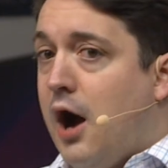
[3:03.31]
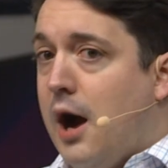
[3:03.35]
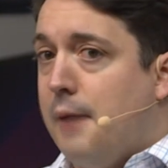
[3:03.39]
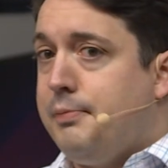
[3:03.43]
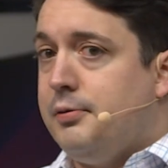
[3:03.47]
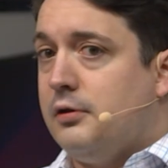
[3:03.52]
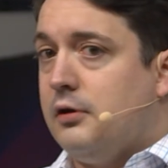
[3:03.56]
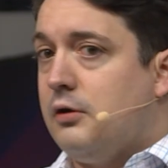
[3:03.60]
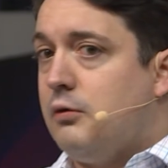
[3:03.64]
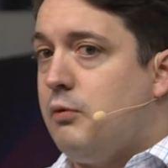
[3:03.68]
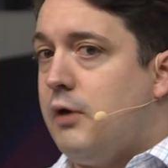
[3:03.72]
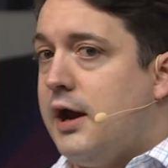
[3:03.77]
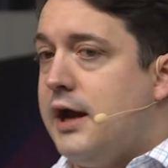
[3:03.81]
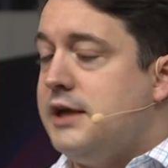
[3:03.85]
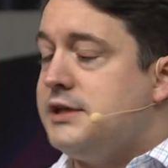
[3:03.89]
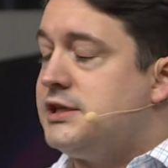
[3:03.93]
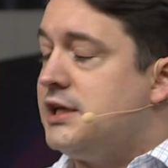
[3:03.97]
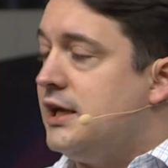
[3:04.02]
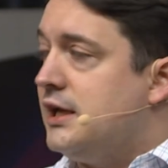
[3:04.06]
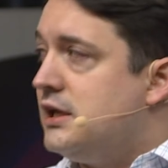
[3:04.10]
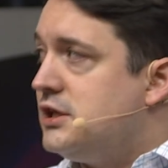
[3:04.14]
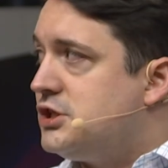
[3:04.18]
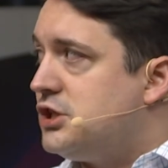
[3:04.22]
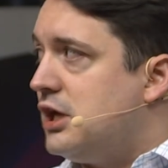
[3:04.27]
popular way
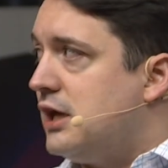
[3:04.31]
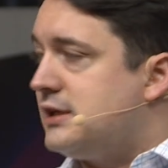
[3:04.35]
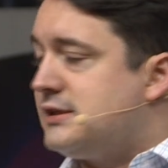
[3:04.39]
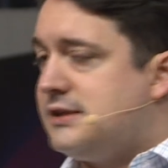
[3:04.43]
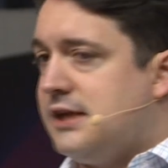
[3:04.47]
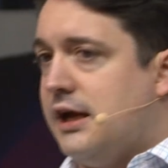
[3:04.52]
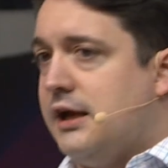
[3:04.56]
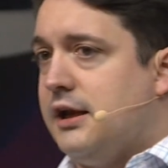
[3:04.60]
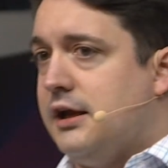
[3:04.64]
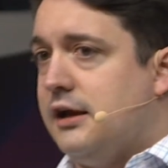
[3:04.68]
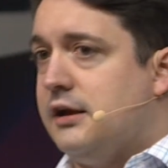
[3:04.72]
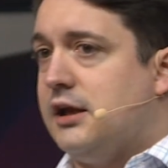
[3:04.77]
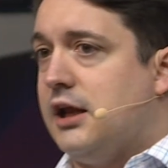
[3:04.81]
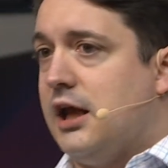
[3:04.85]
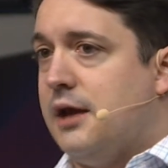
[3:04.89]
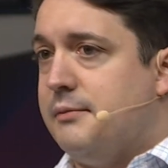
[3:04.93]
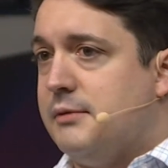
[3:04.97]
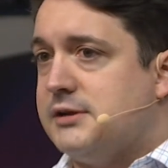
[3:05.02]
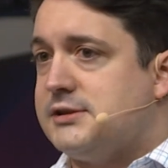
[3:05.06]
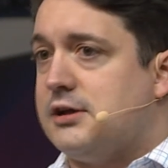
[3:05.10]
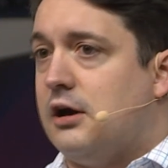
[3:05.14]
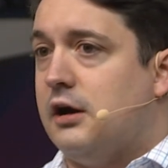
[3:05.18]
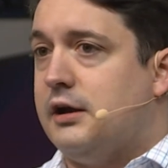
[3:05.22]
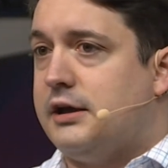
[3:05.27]
to ingest data into
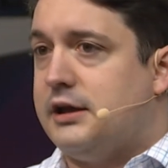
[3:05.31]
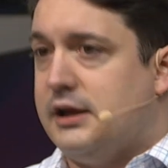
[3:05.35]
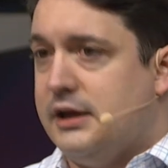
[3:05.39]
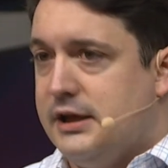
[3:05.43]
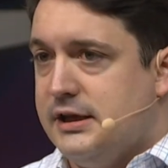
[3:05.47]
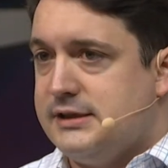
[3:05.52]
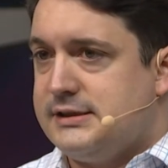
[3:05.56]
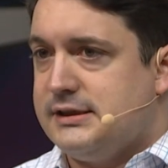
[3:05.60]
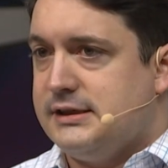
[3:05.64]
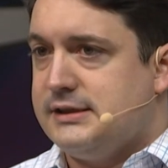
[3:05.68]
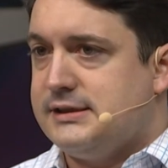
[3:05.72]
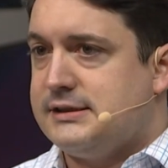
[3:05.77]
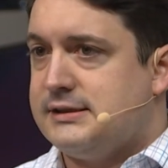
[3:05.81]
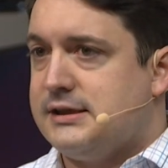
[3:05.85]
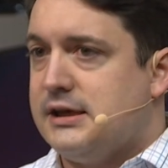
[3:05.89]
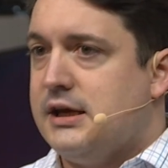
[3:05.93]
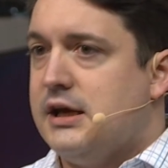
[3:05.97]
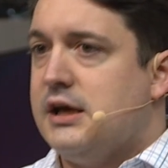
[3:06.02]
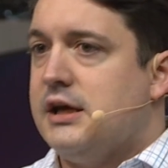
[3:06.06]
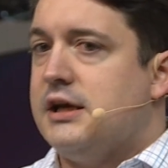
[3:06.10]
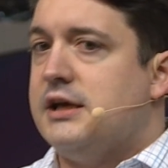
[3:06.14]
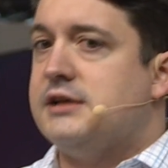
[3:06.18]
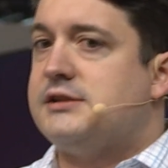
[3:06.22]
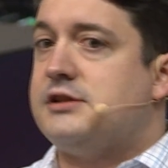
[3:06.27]
Amazon Kinesis
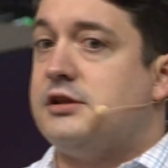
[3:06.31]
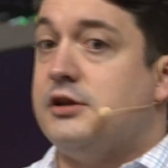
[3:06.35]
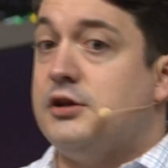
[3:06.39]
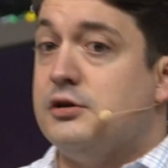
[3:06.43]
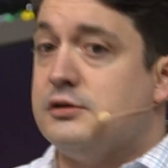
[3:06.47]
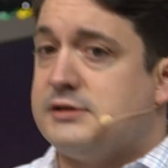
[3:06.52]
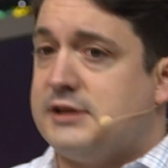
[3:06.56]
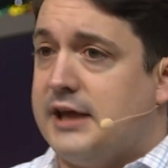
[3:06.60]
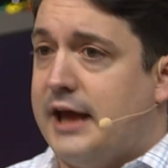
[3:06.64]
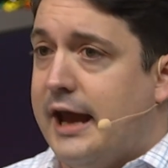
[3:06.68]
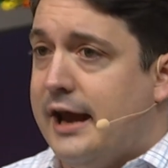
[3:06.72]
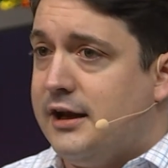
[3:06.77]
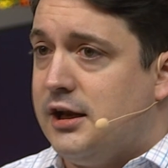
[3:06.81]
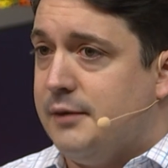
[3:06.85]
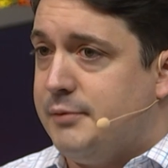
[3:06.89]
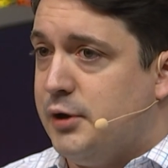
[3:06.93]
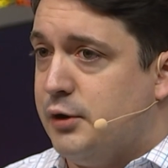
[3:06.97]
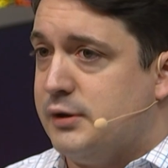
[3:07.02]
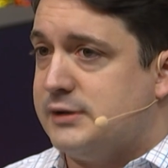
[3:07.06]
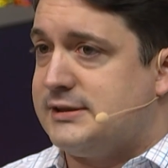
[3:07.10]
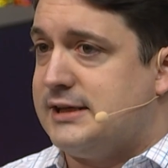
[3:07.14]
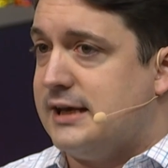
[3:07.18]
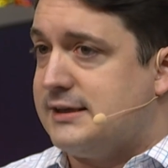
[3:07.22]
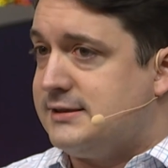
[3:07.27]
is to use the A
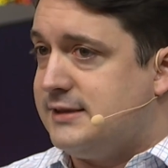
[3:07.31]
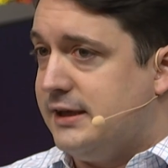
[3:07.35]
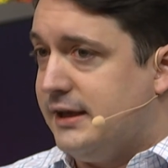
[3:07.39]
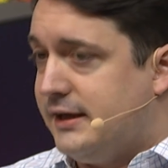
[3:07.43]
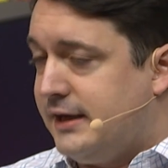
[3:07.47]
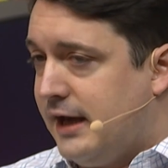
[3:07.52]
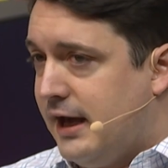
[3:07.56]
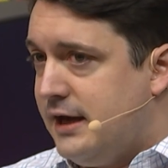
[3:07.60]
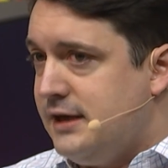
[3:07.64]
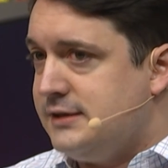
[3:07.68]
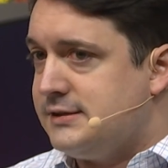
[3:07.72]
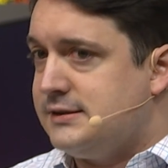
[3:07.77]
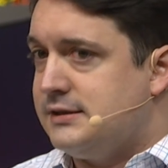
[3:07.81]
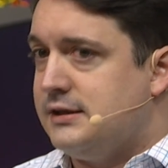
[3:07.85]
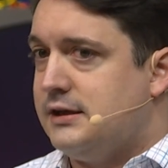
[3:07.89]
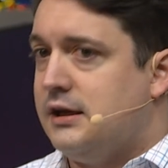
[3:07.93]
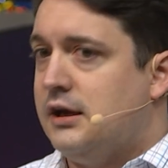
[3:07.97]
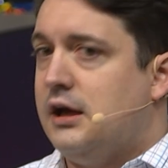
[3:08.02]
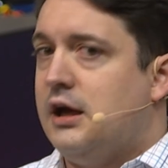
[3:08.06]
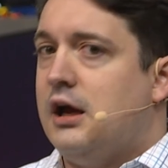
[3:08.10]
W S S D Ks.